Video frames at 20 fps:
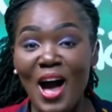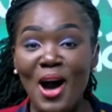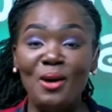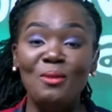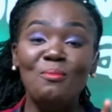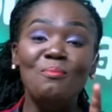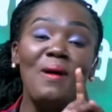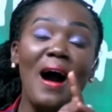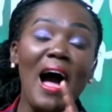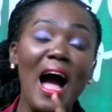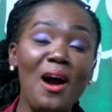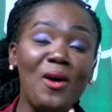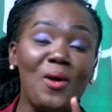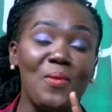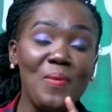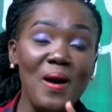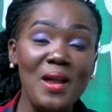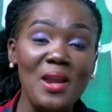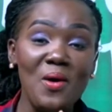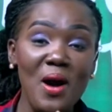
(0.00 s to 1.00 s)
Bago,
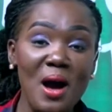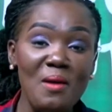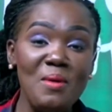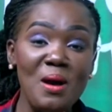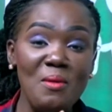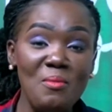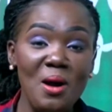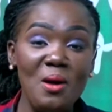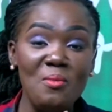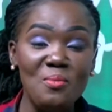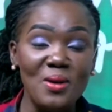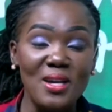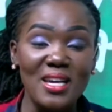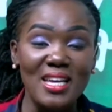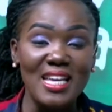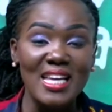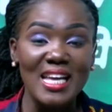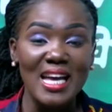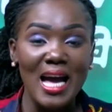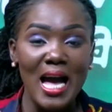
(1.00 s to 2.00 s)
fellow, I've been
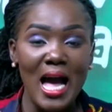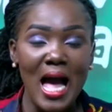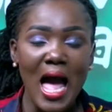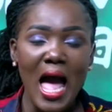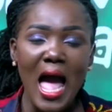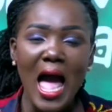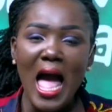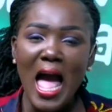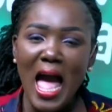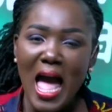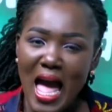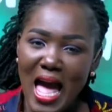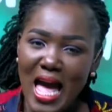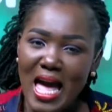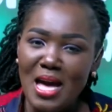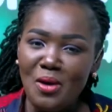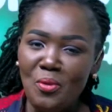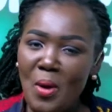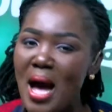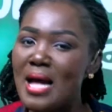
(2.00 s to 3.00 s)
movie. Hey,
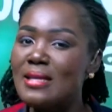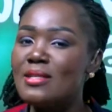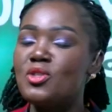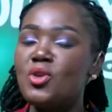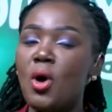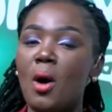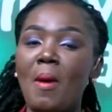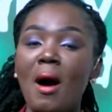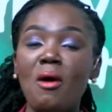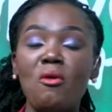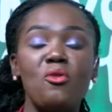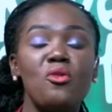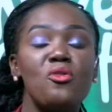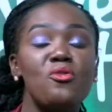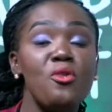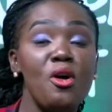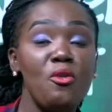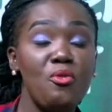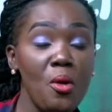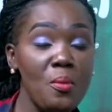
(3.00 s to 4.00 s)
why is this all about
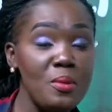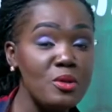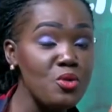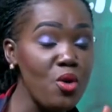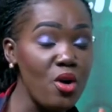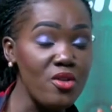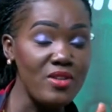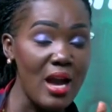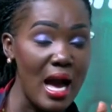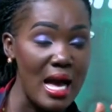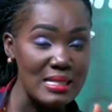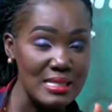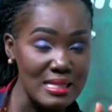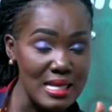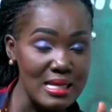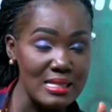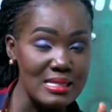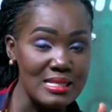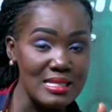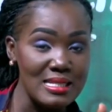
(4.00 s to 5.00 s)
good for me so child
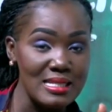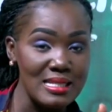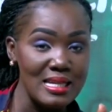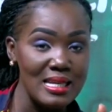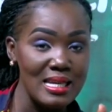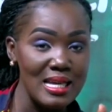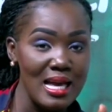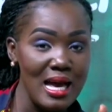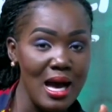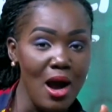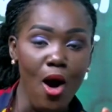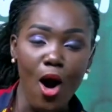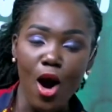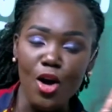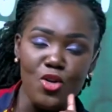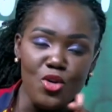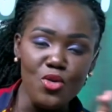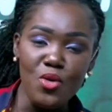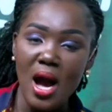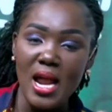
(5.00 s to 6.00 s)
6? I
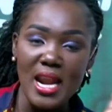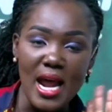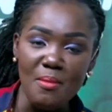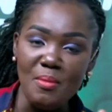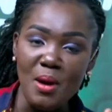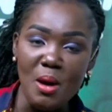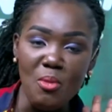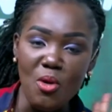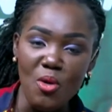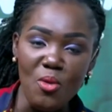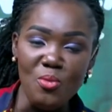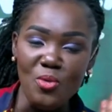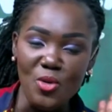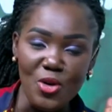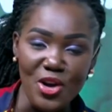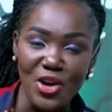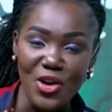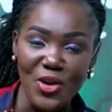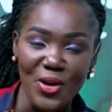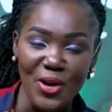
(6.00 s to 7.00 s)
don't call a bebo boy.